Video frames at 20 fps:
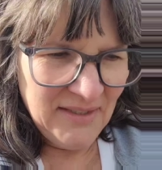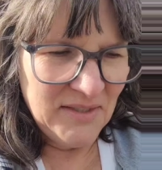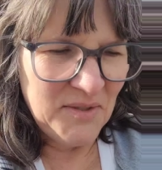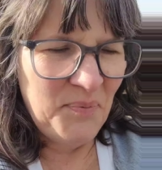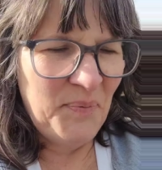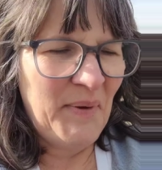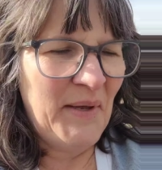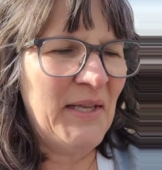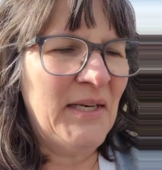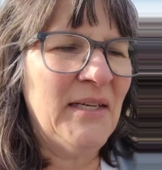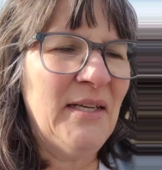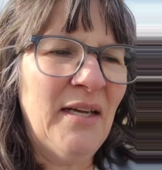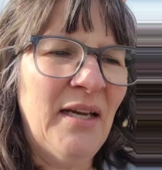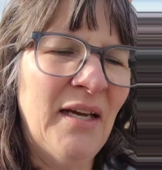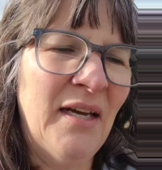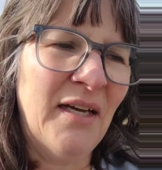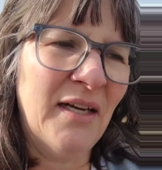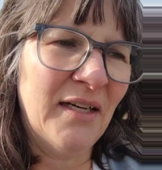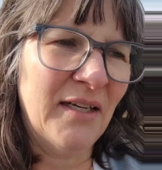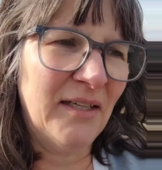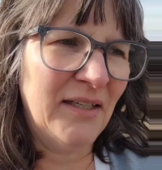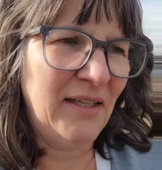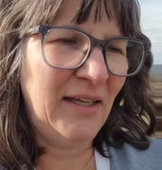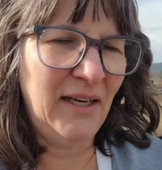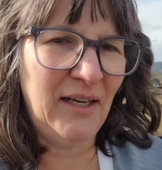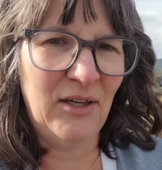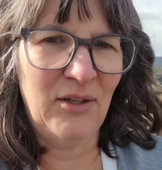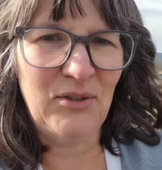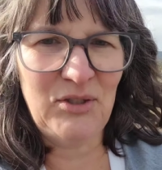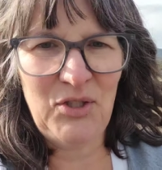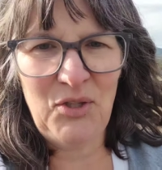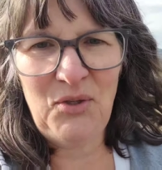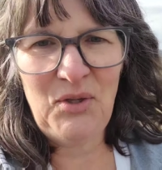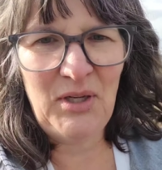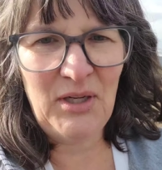spend 2